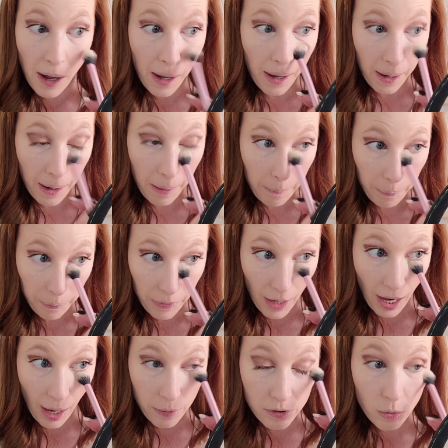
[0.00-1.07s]
Um,
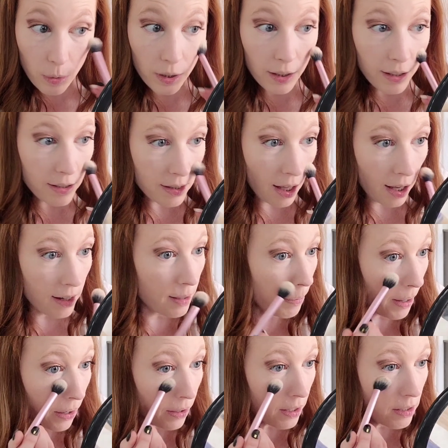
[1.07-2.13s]
I was really excited
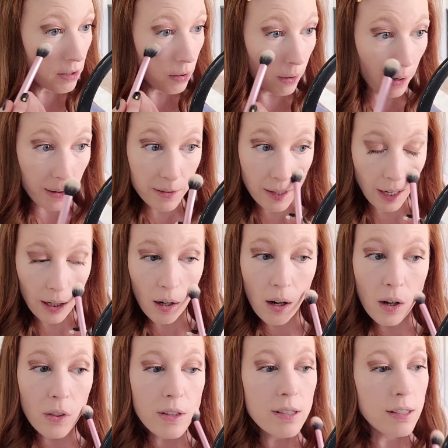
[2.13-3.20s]
about it. So I was like,
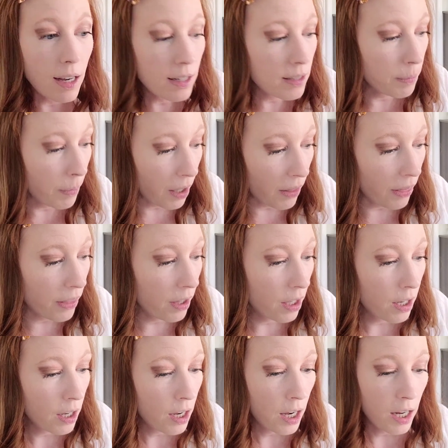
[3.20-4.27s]
oh, this next month
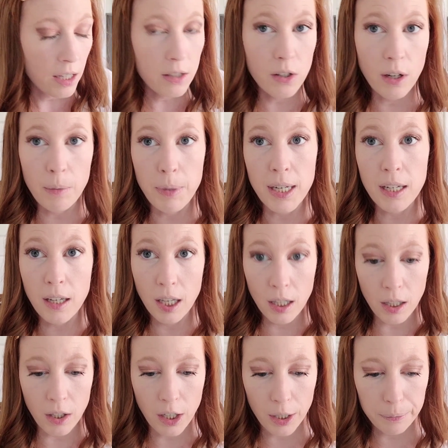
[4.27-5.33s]
is going to be
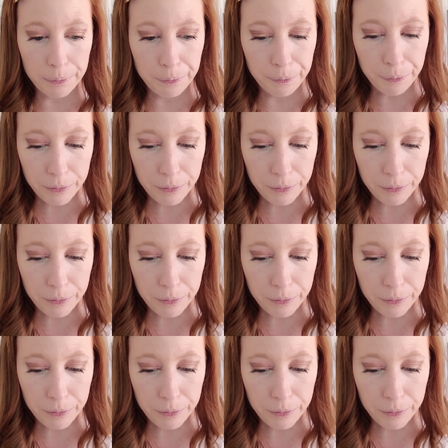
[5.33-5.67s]
killer.